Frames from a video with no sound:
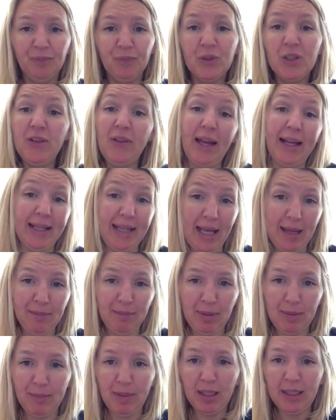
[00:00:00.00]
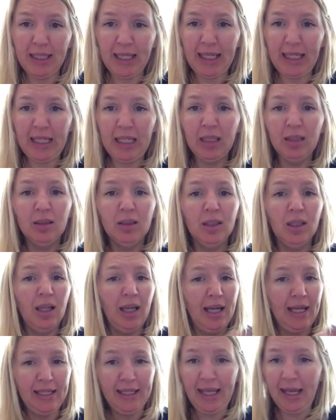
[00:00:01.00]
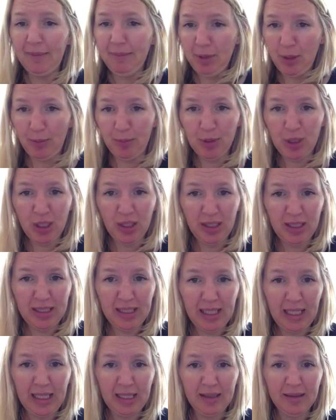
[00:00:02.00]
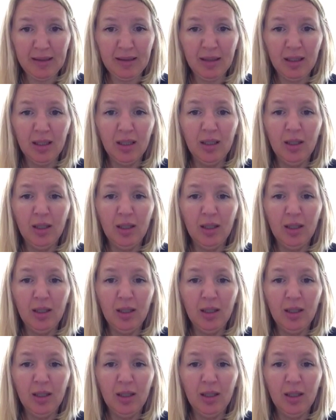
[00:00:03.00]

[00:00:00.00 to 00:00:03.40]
So that can be money, it can be opportunities,